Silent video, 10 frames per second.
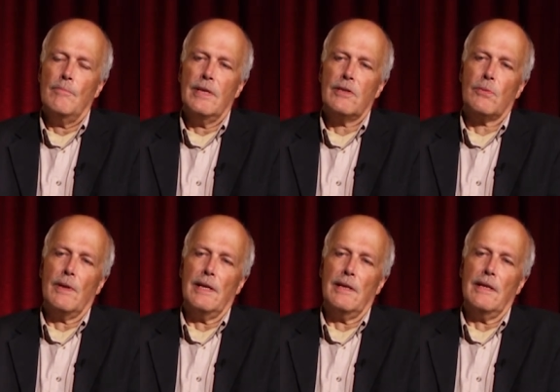
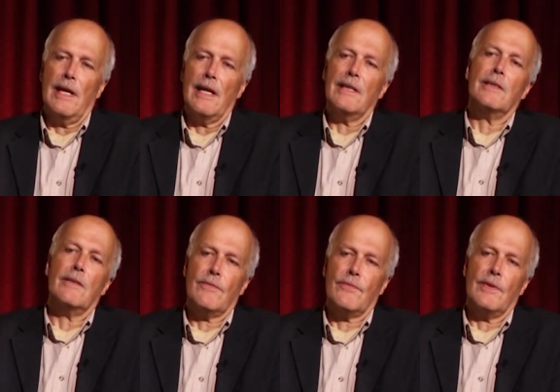between the end
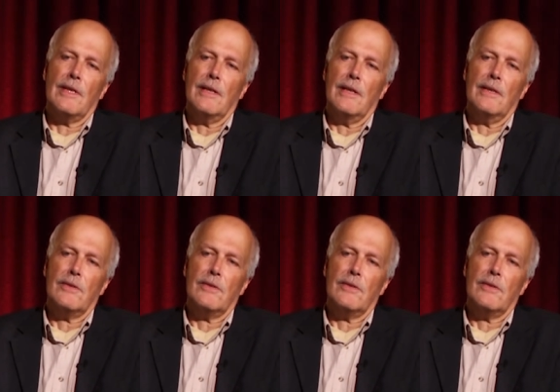of the